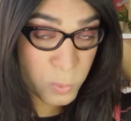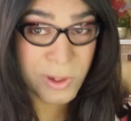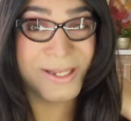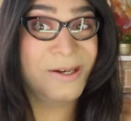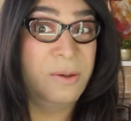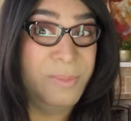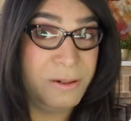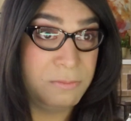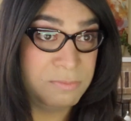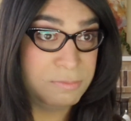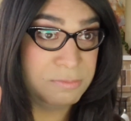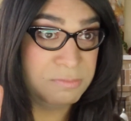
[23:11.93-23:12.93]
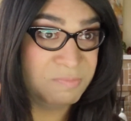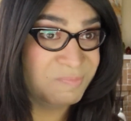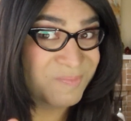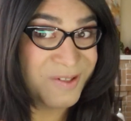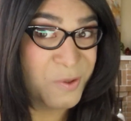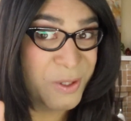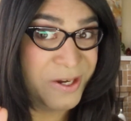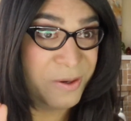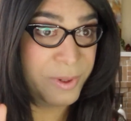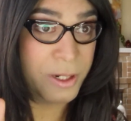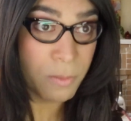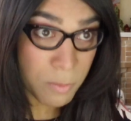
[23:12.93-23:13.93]
Well, I care a bit. I do care
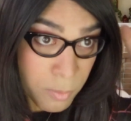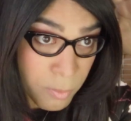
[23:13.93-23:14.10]
a bit.